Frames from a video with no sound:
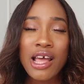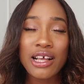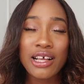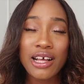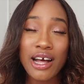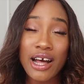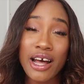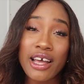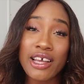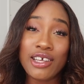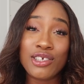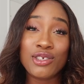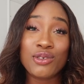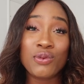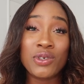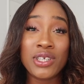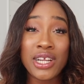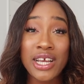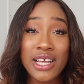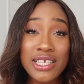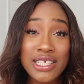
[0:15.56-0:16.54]
guys
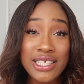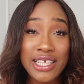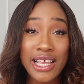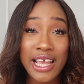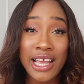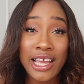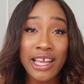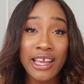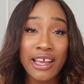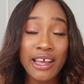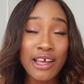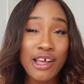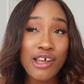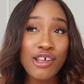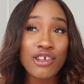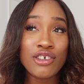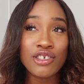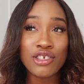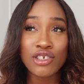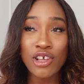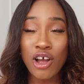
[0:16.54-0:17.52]
when i say
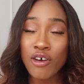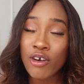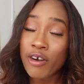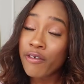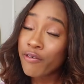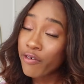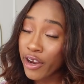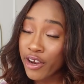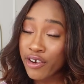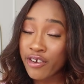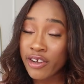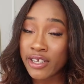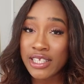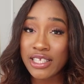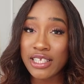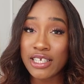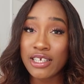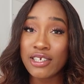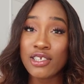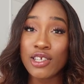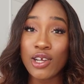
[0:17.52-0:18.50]
zara
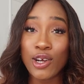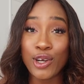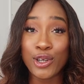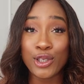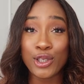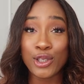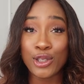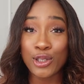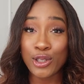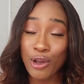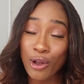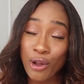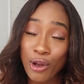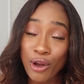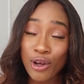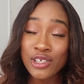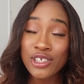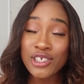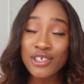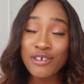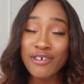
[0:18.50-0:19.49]
fragrances are so
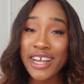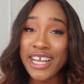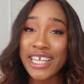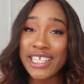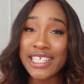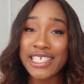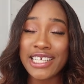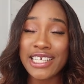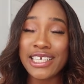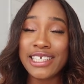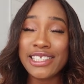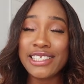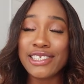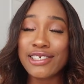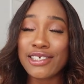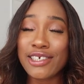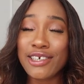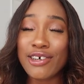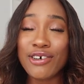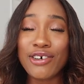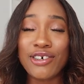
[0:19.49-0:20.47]

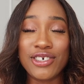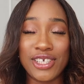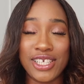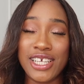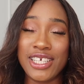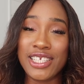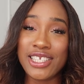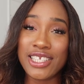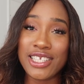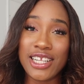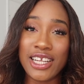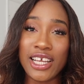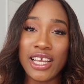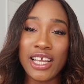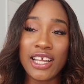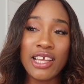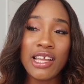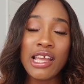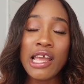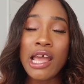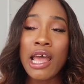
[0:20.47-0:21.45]
underrated
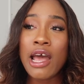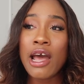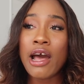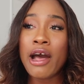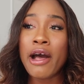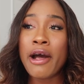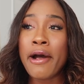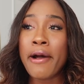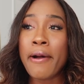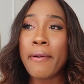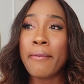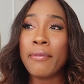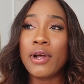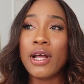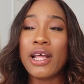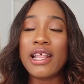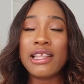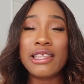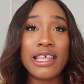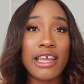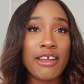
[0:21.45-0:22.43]
honestly um,
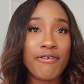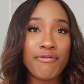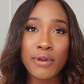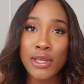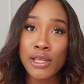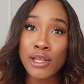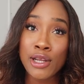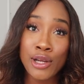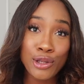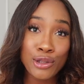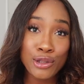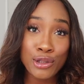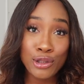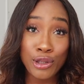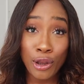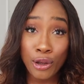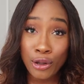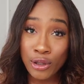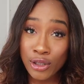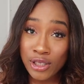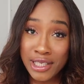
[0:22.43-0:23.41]
they've been
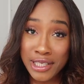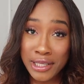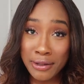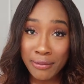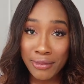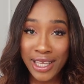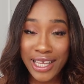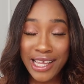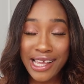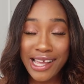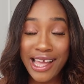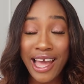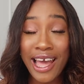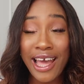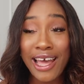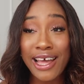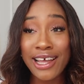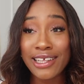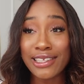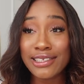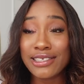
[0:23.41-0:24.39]
so good to me
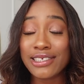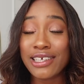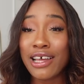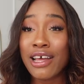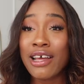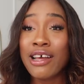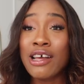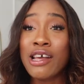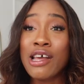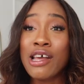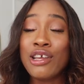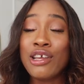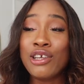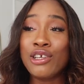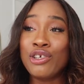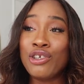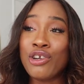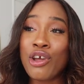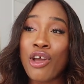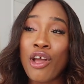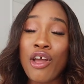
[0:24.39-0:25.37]
and
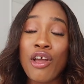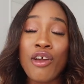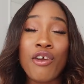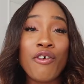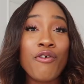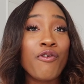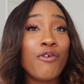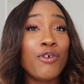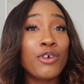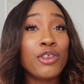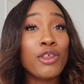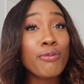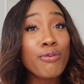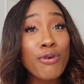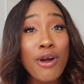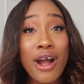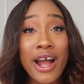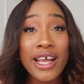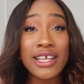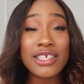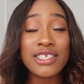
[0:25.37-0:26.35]
you know for the
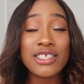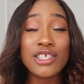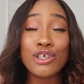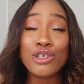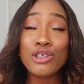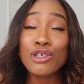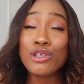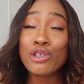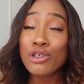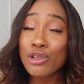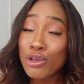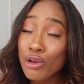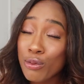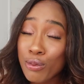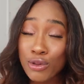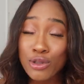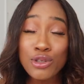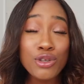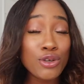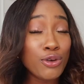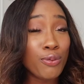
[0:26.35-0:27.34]
price they're
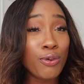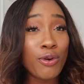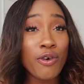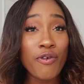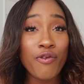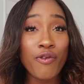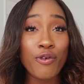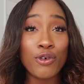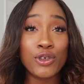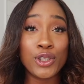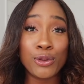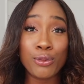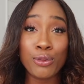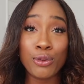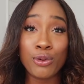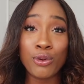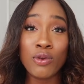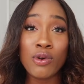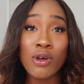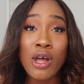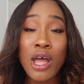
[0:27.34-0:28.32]
super super
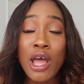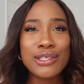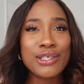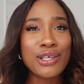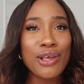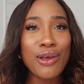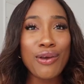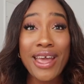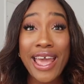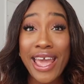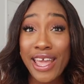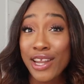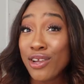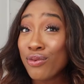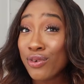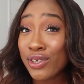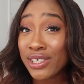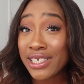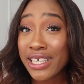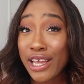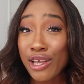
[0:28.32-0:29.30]
affordable so
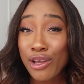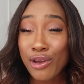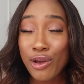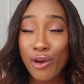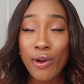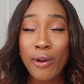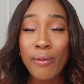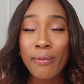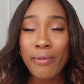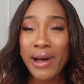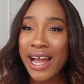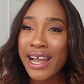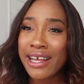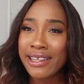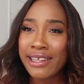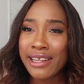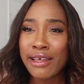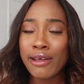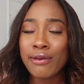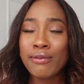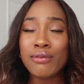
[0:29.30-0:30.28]
anyone can go and buy
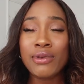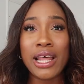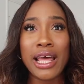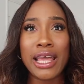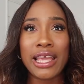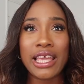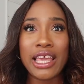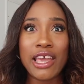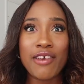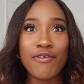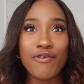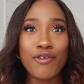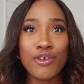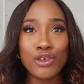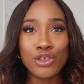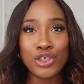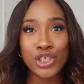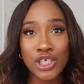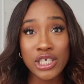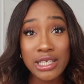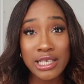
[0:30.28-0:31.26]
them like if
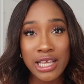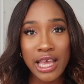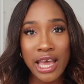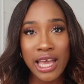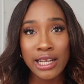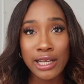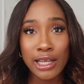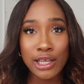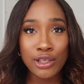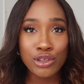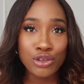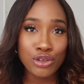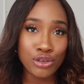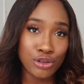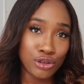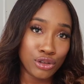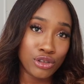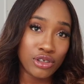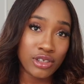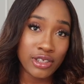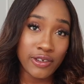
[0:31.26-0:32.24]
you're just getting
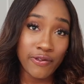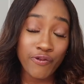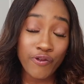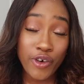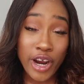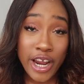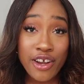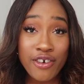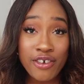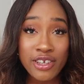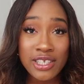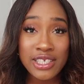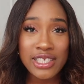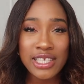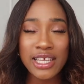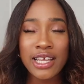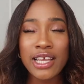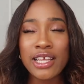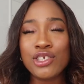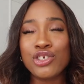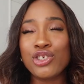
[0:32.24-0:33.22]
introduced to
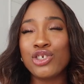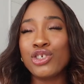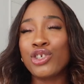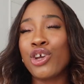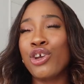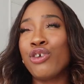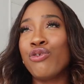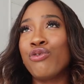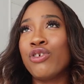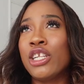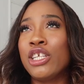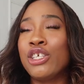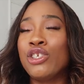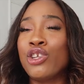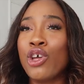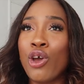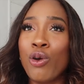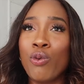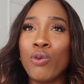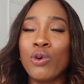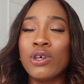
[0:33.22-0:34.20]
fragrances you don't really
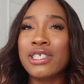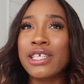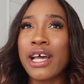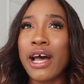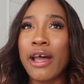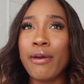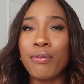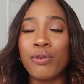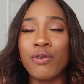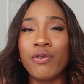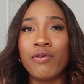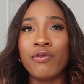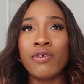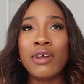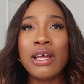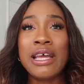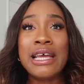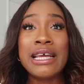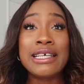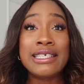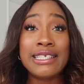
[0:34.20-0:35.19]
know what type of
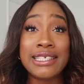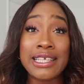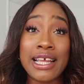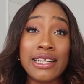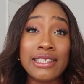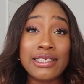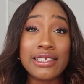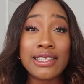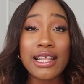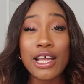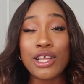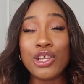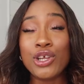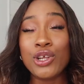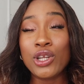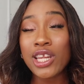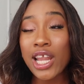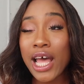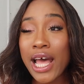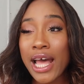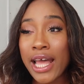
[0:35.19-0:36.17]
scents that
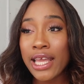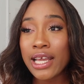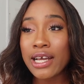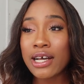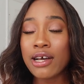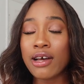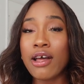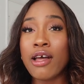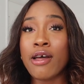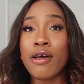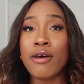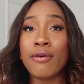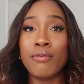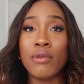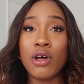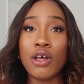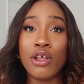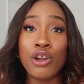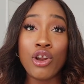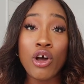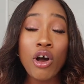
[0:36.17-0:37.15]
you like
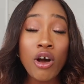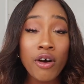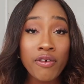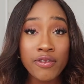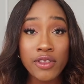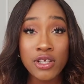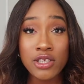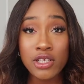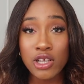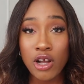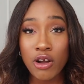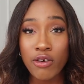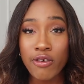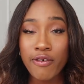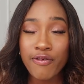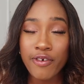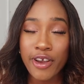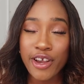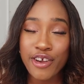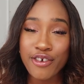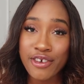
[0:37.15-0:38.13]
um, a lot of the Zara
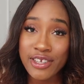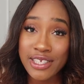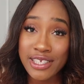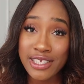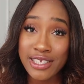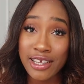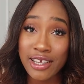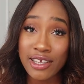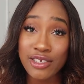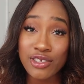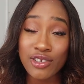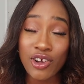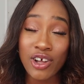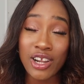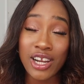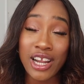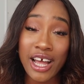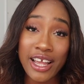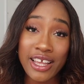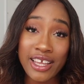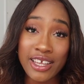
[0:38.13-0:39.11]
fragrances
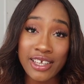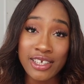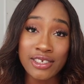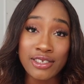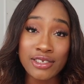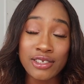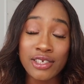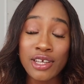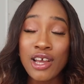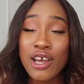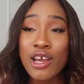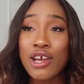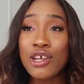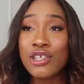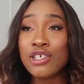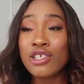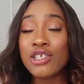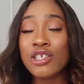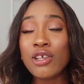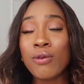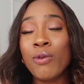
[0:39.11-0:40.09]
are likened
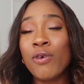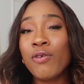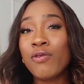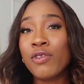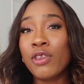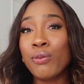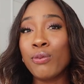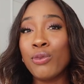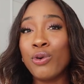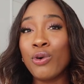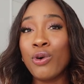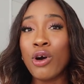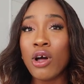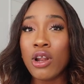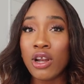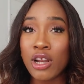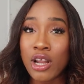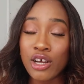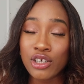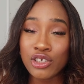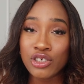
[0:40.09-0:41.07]
to some of the
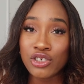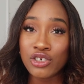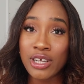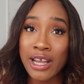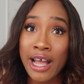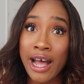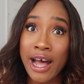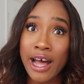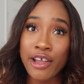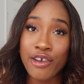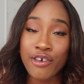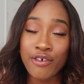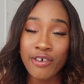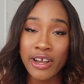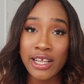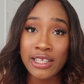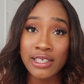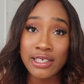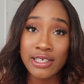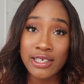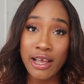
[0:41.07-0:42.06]
more luxury higher
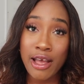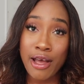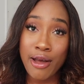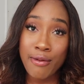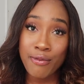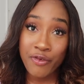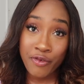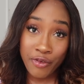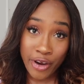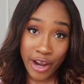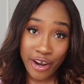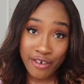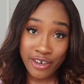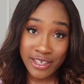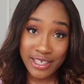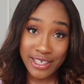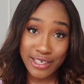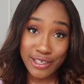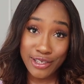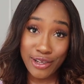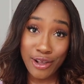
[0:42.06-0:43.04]
end um,
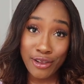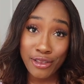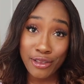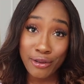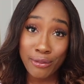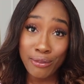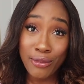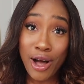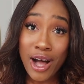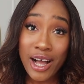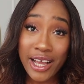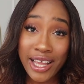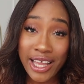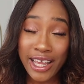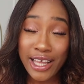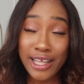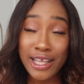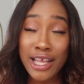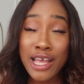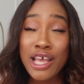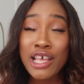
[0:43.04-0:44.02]
fragrances on the
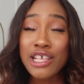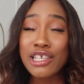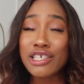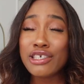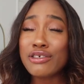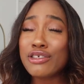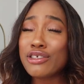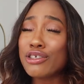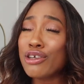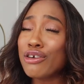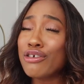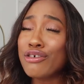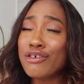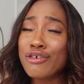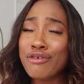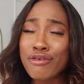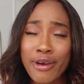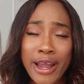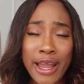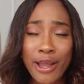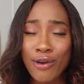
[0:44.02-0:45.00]
market so it's a
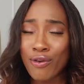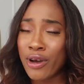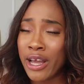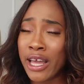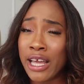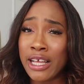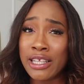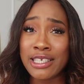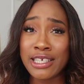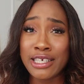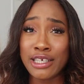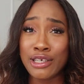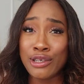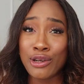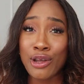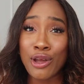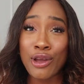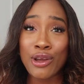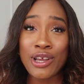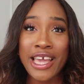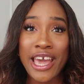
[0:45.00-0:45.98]
great way to you
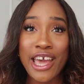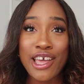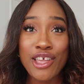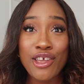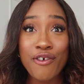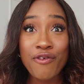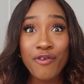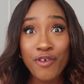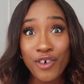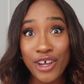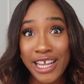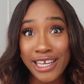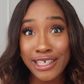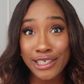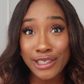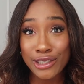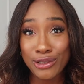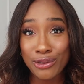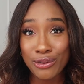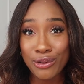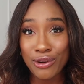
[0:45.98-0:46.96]
know get your foot in
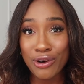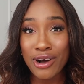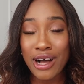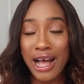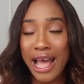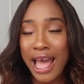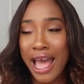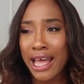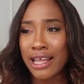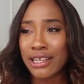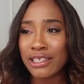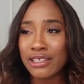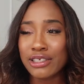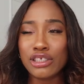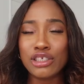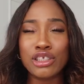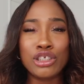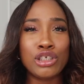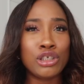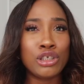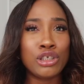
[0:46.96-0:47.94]
the door and